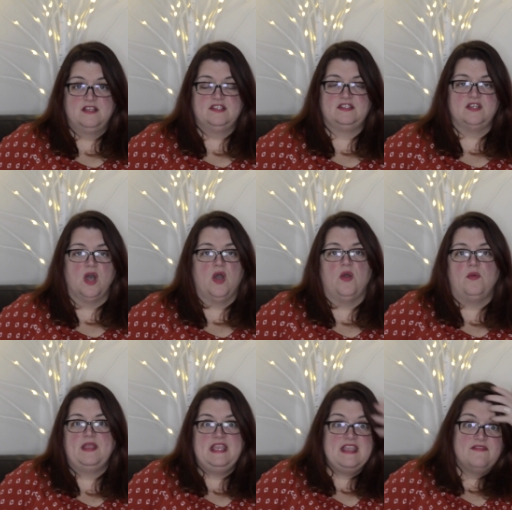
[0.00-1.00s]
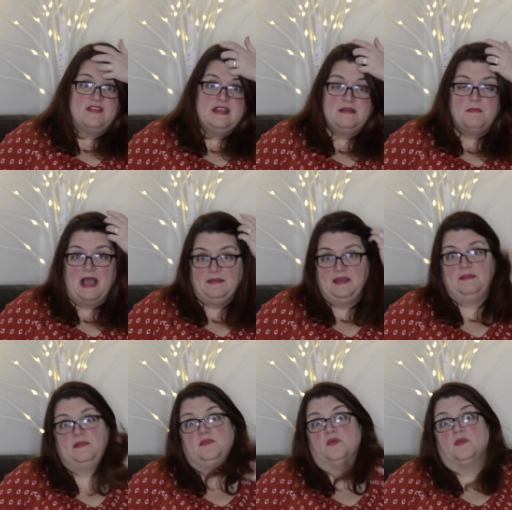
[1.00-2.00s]
So even my
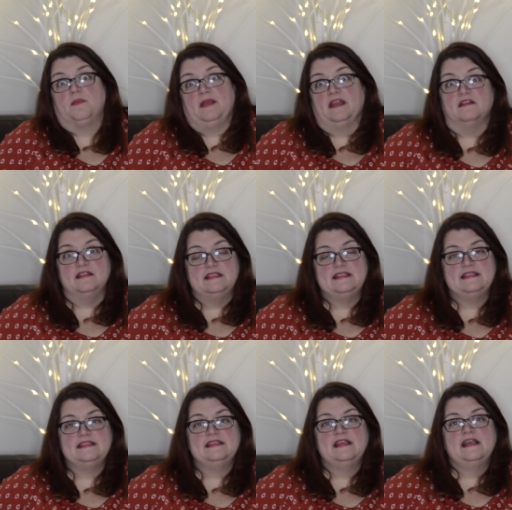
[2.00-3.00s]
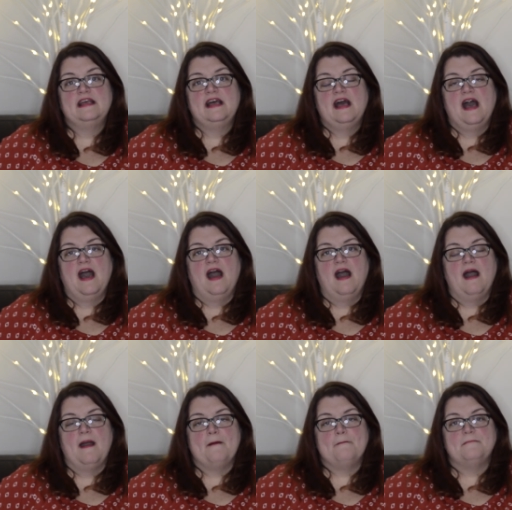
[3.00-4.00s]
baby boomer parents
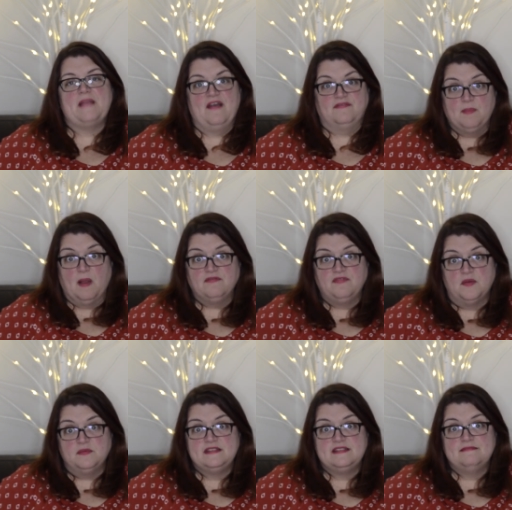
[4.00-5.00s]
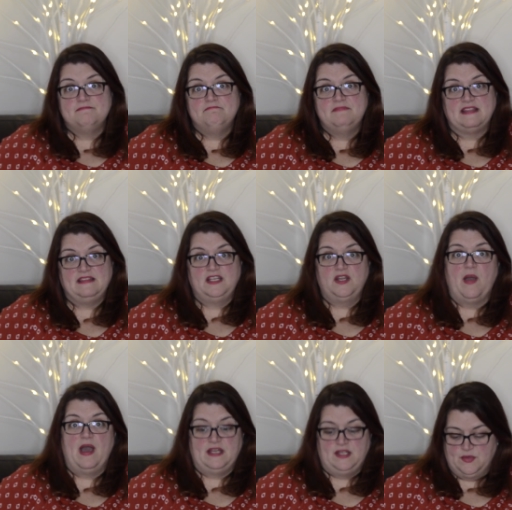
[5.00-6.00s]
have smartphones that they know
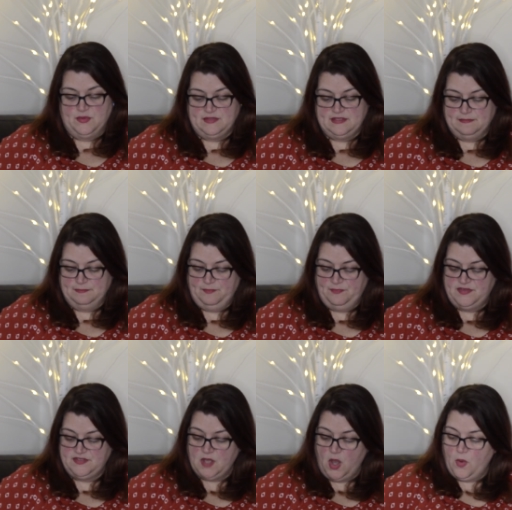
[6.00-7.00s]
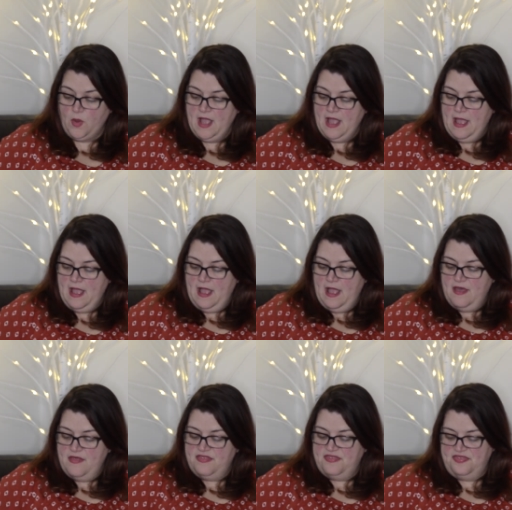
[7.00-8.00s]
how to use. So
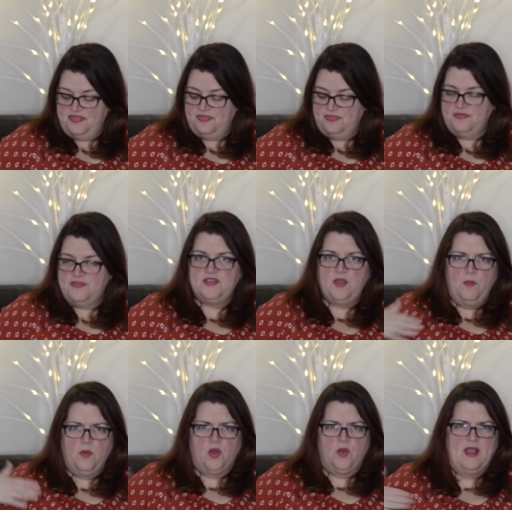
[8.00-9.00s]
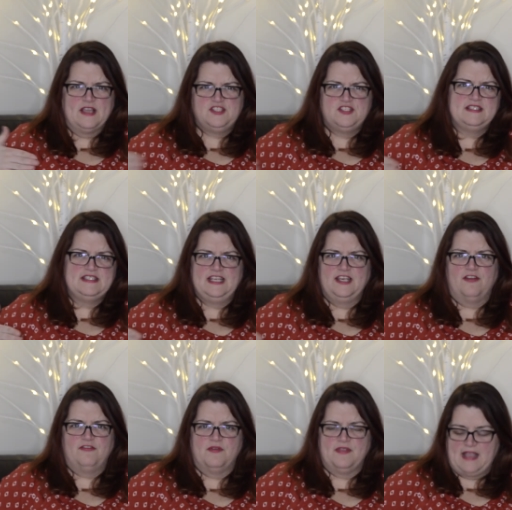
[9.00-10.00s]
more questions here
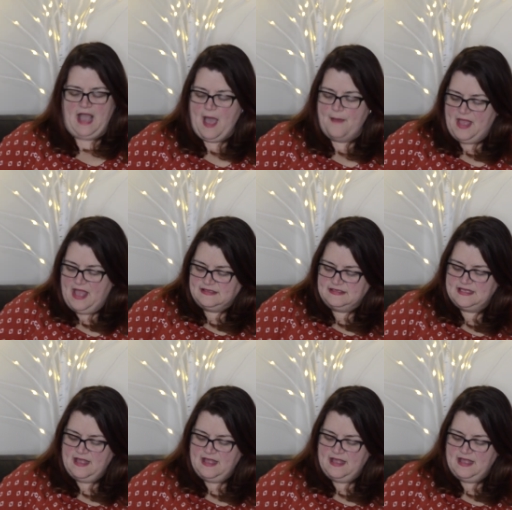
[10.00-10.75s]
for the comments.